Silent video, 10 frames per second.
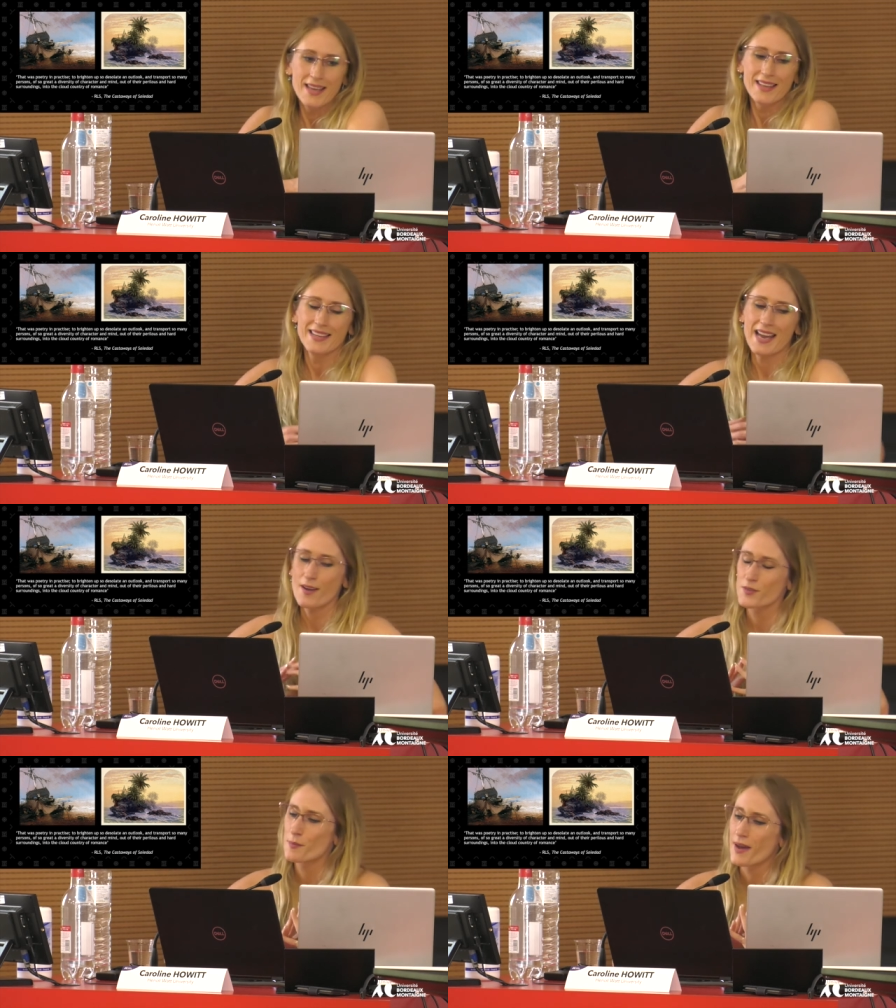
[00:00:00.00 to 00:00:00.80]
In the
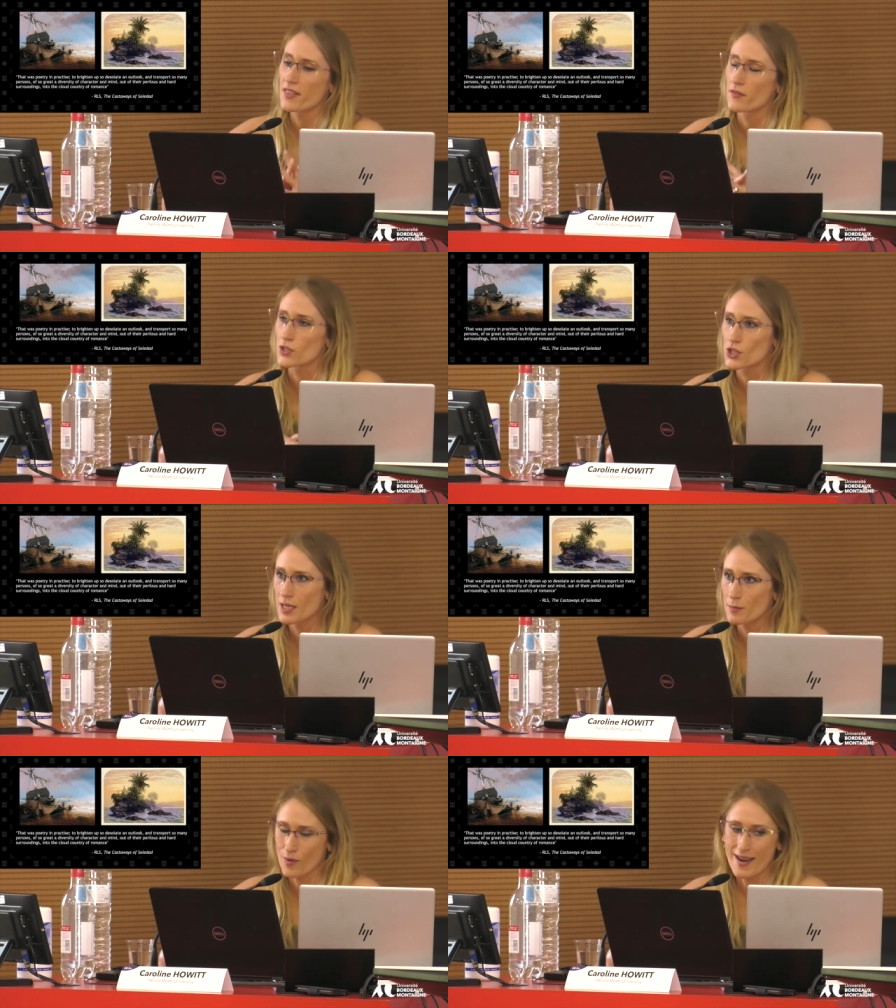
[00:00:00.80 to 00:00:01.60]
aftermath of a
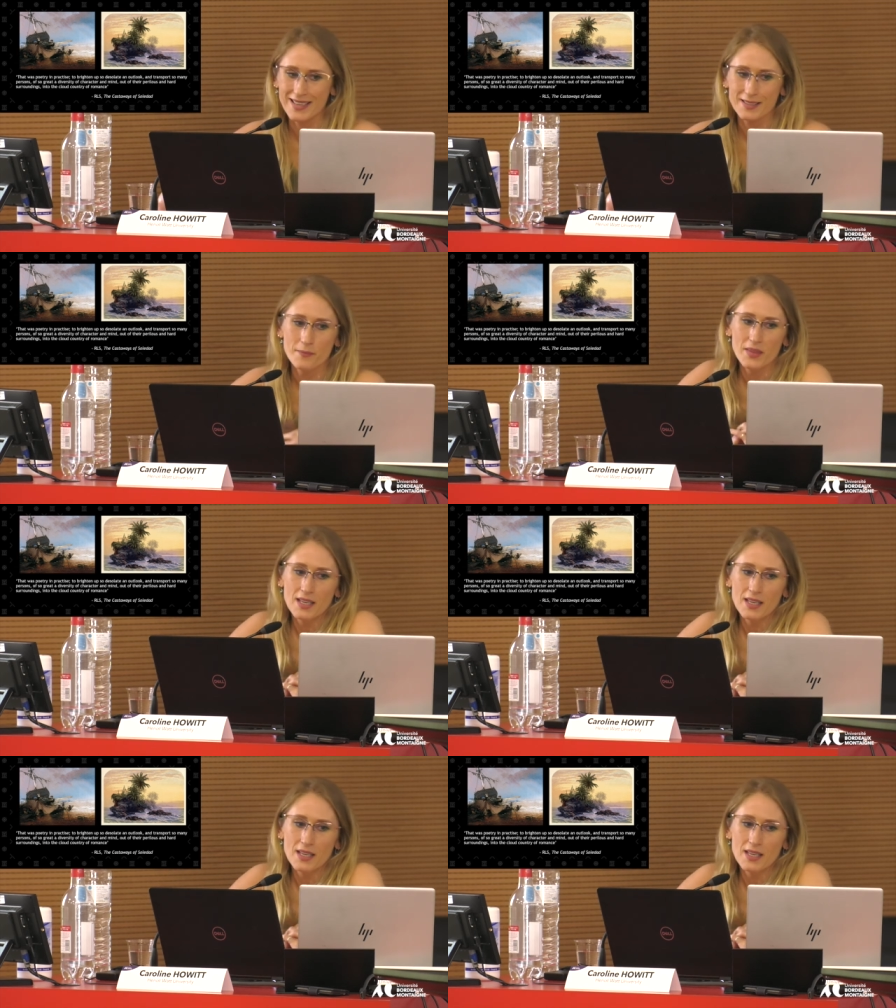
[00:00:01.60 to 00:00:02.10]
shipwreck,